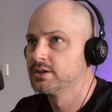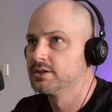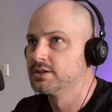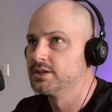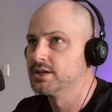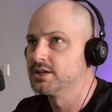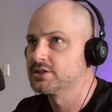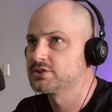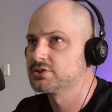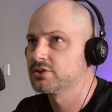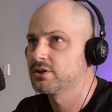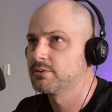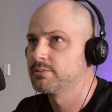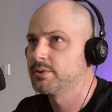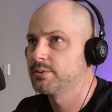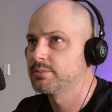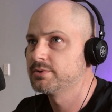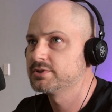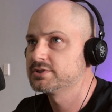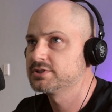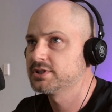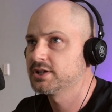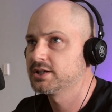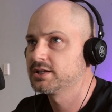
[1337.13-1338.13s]
I
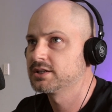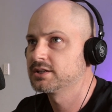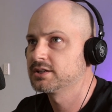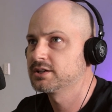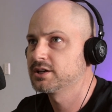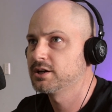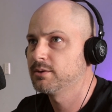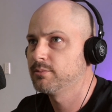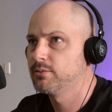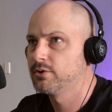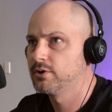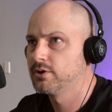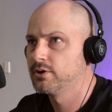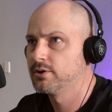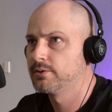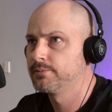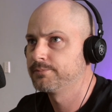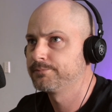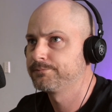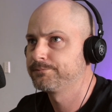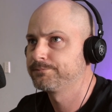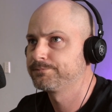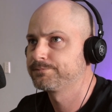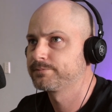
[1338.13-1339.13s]
remember it starting to come
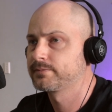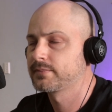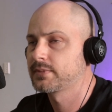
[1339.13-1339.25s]
on.